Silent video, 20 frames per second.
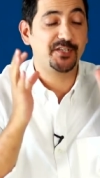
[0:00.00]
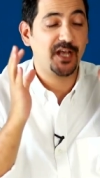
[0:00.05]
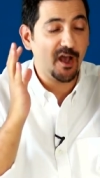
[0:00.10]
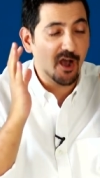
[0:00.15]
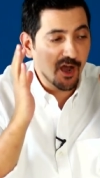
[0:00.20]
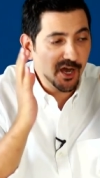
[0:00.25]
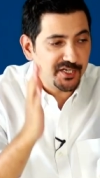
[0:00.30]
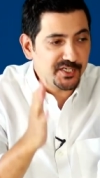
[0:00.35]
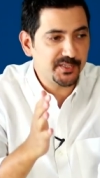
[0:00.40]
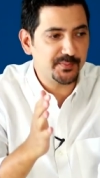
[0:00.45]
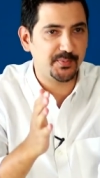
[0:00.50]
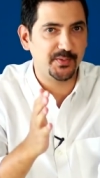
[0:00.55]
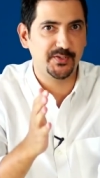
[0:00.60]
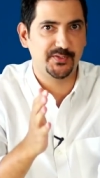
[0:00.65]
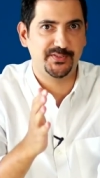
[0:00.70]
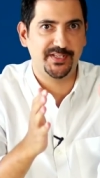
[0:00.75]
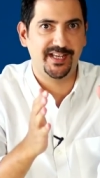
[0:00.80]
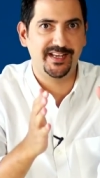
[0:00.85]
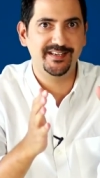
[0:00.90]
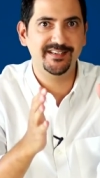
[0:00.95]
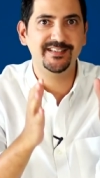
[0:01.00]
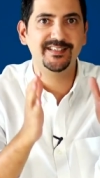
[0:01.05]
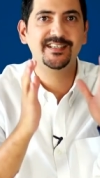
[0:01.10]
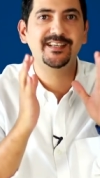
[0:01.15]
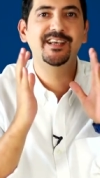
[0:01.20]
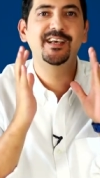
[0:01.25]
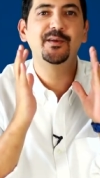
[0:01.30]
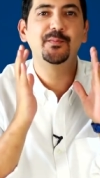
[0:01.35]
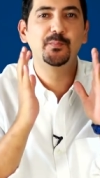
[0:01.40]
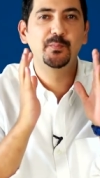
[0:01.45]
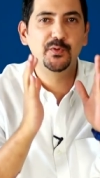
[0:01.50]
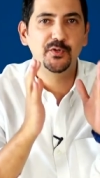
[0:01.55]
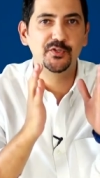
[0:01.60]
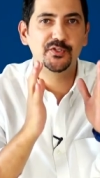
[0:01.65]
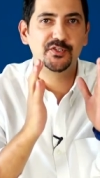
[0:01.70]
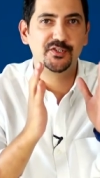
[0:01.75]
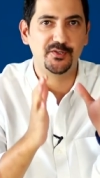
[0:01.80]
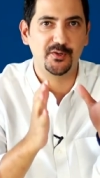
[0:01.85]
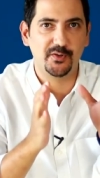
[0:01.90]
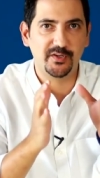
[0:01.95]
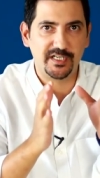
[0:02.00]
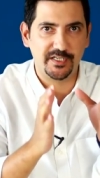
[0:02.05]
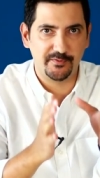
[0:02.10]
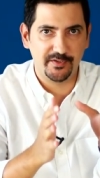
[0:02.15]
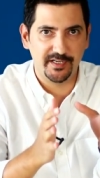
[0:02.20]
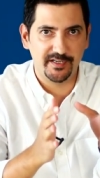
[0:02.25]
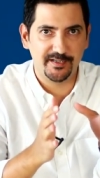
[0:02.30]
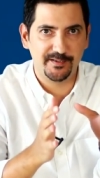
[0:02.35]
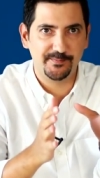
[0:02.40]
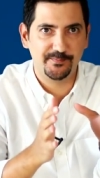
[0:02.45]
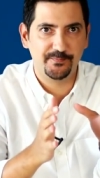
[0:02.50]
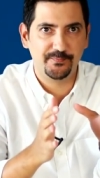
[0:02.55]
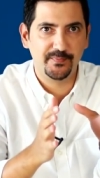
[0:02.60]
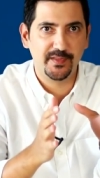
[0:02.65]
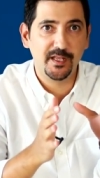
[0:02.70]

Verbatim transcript: one hundred percent boosts your career.